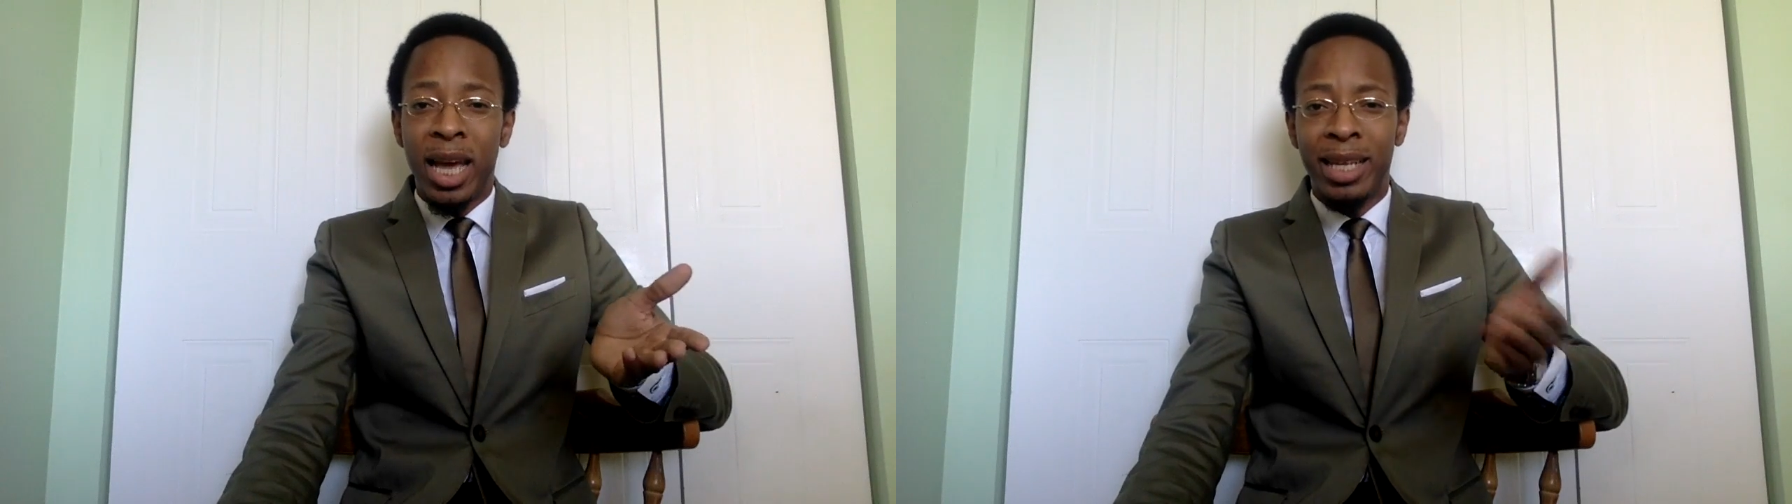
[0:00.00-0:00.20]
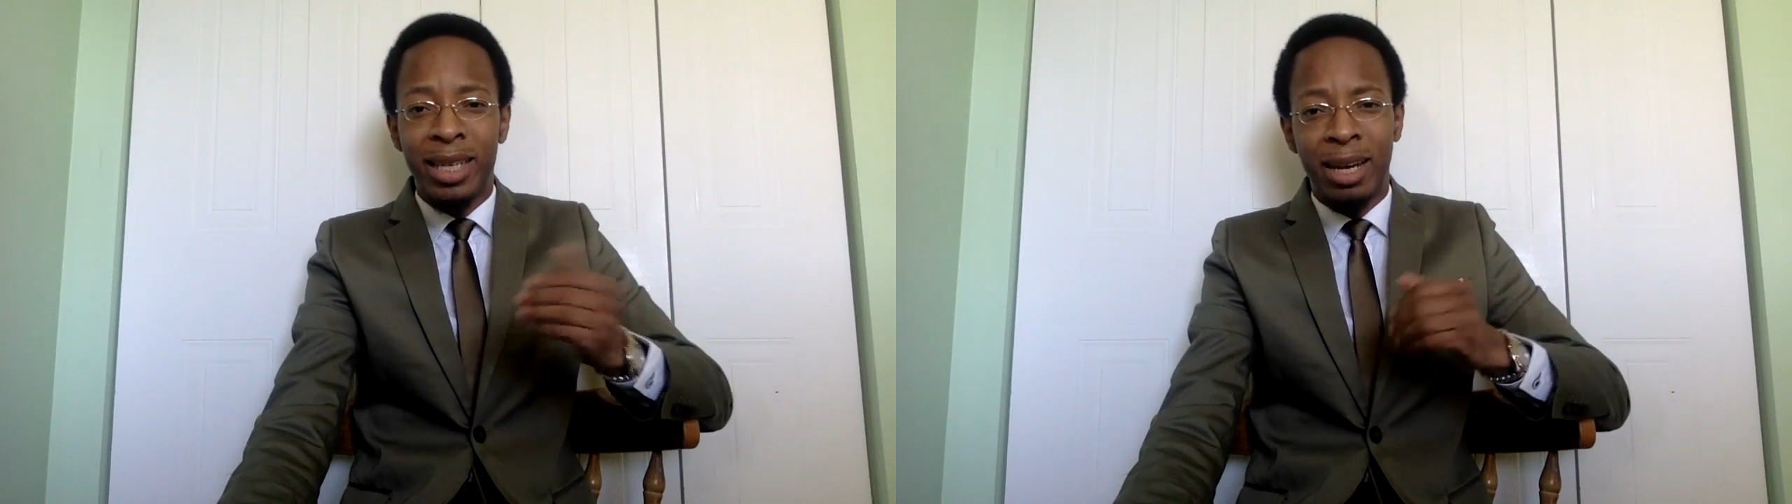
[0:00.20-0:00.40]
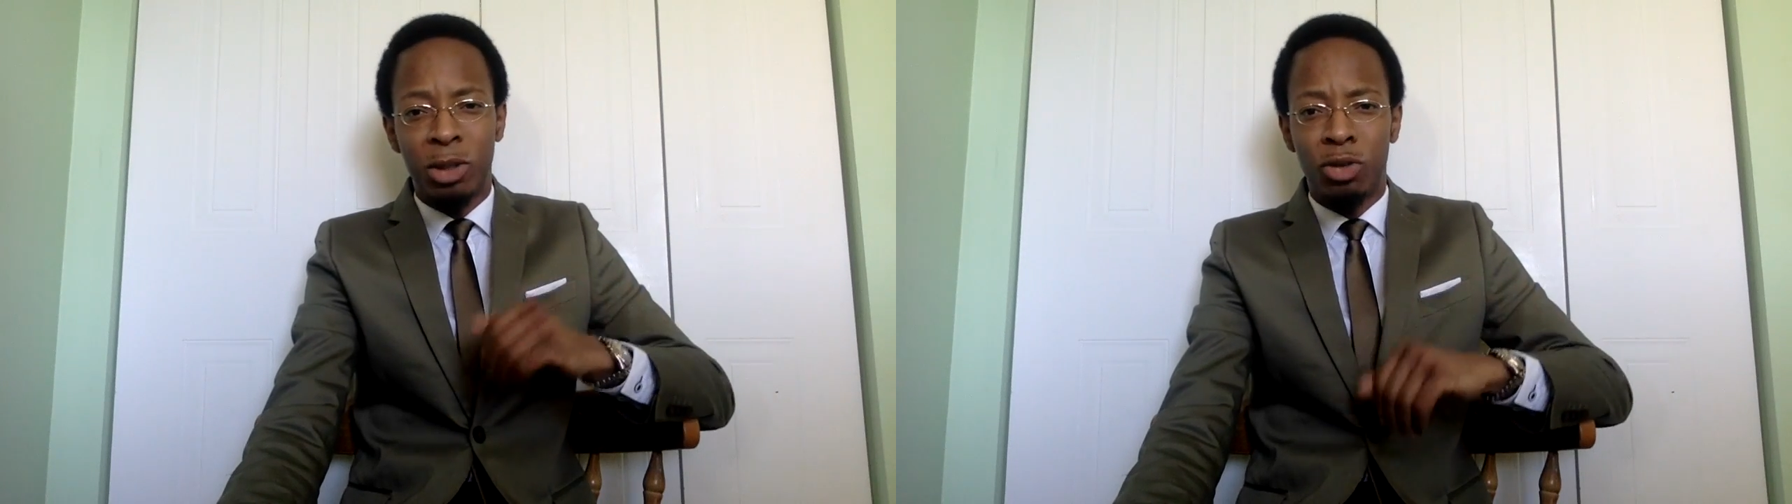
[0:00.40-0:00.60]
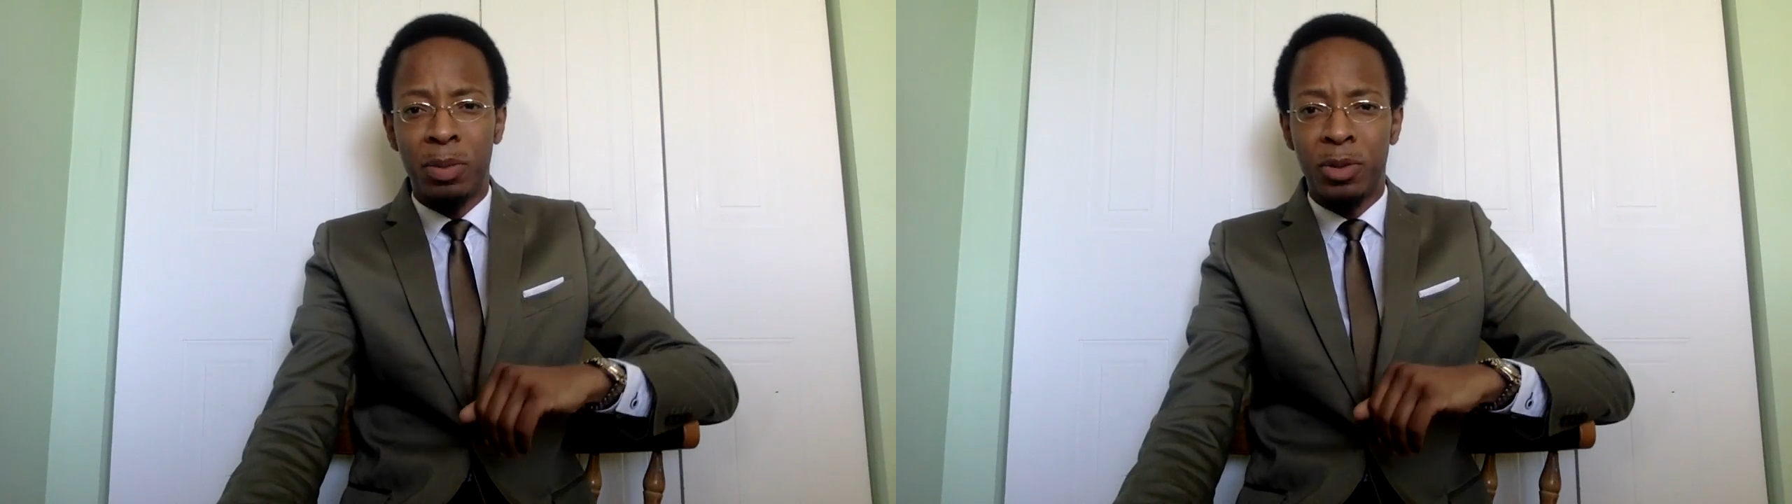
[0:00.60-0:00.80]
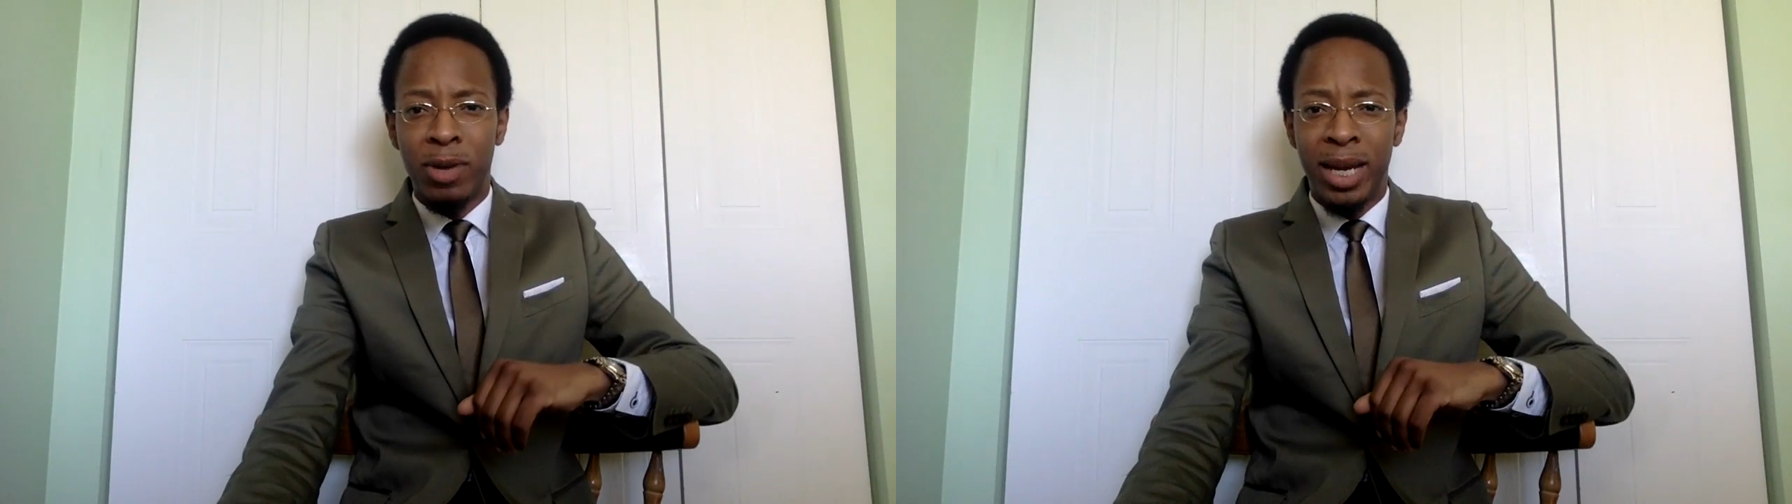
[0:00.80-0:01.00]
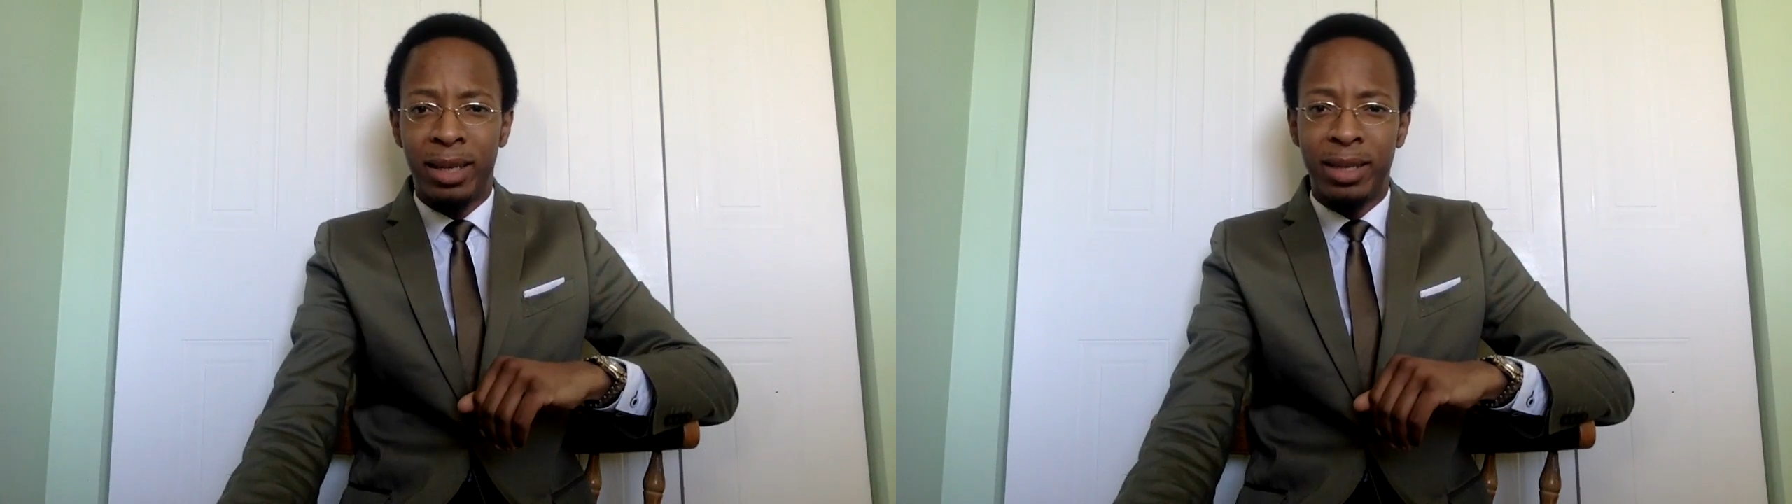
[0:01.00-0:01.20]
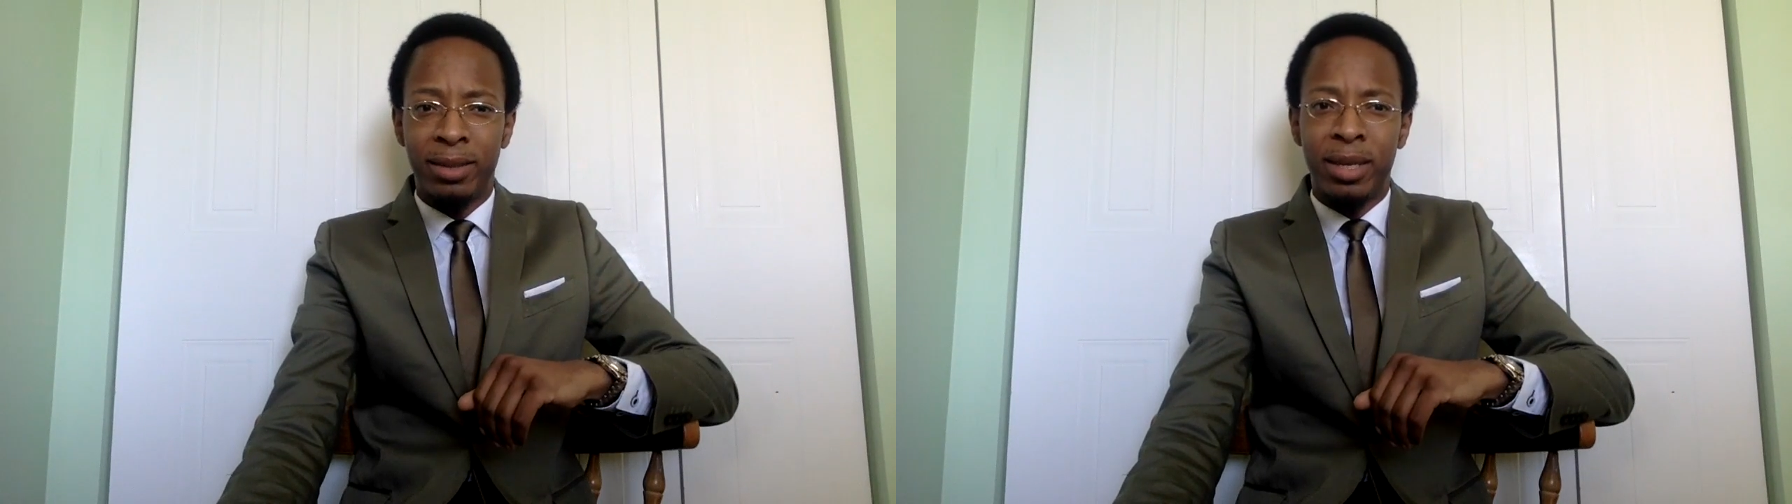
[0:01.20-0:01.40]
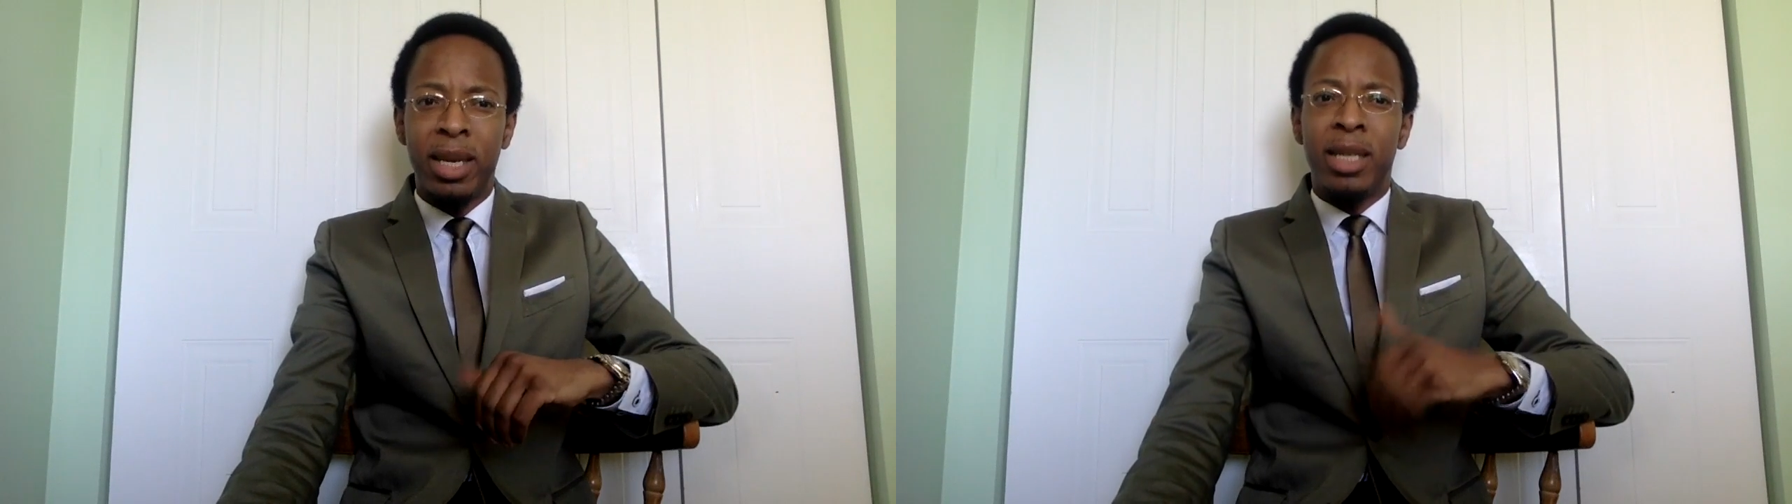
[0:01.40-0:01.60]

at Donald Trump's rallies.